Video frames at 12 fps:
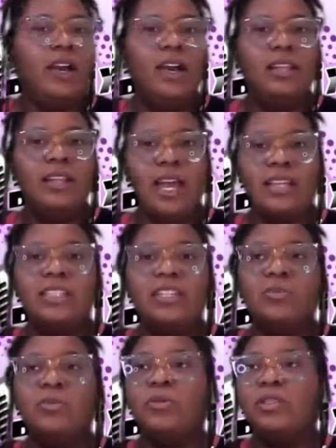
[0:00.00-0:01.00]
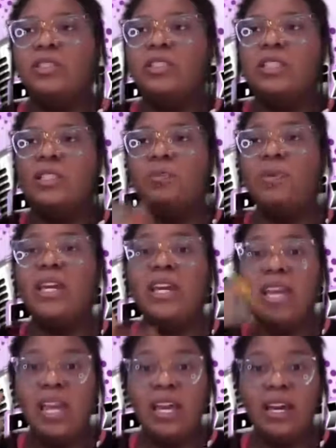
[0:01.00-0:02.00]
that so
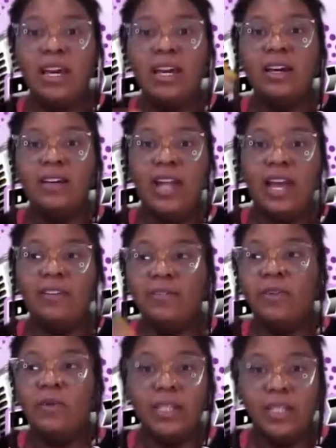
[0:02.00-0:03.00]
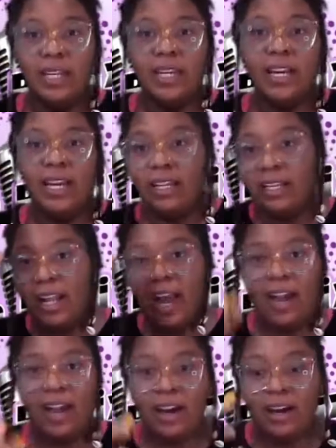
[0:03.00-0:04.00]
speaking like fluently,
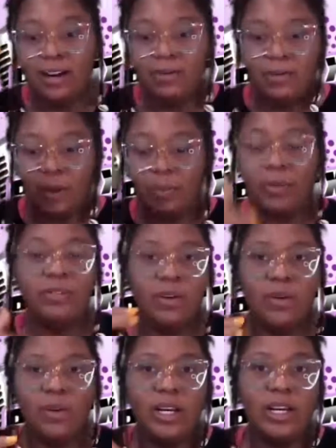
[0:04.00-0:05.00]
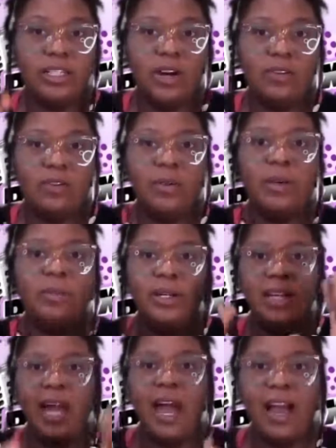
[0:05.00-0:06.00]
like pre-recorded is hard for me, but
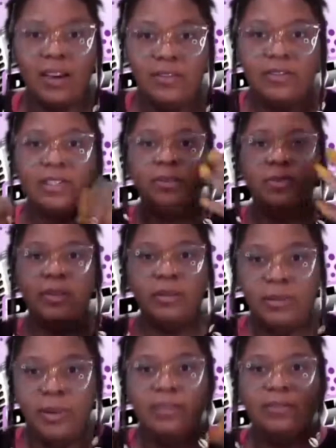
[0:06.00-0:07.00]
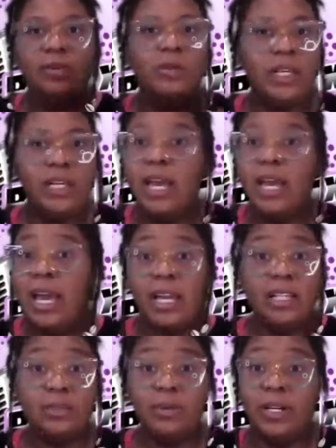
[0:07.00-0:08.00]
live speaking fluently, it
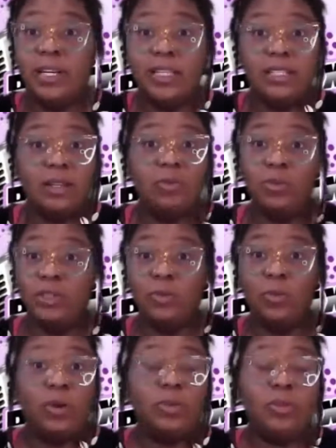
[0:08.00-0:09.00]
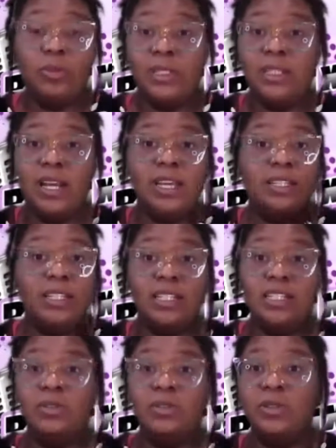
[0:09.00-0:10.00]
is what it is. I'm going to just work through the mistakes, and
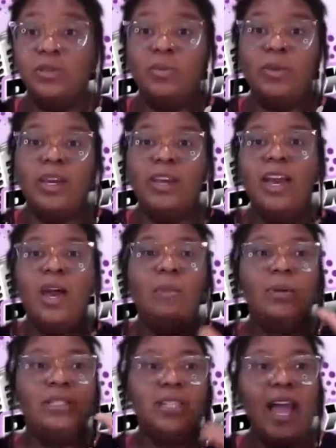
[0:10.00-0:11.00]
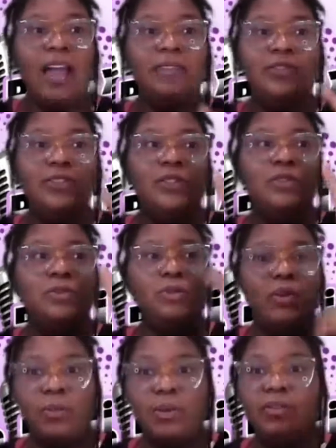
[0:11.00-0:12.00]
that's just what it's going to be. But to have
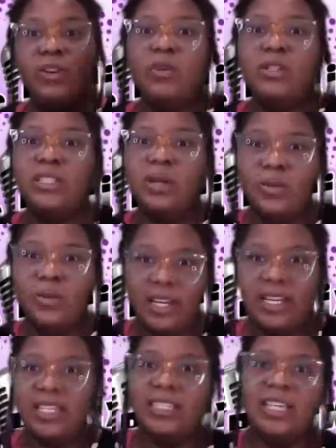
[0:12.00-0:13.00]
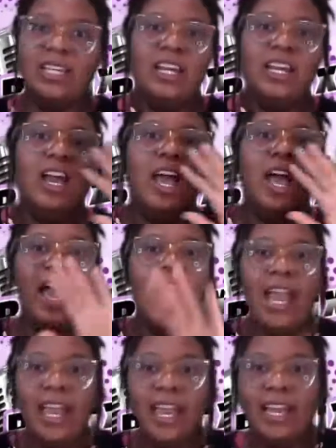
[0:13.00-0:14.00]
to, pre-record something and send it,
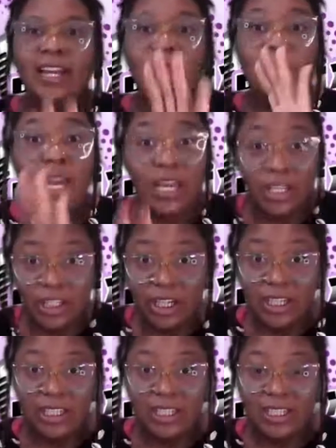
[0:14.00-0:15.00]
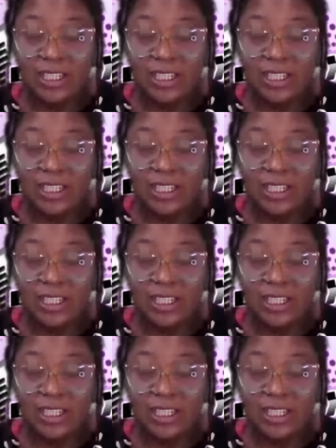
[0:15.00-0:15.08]
and pictures.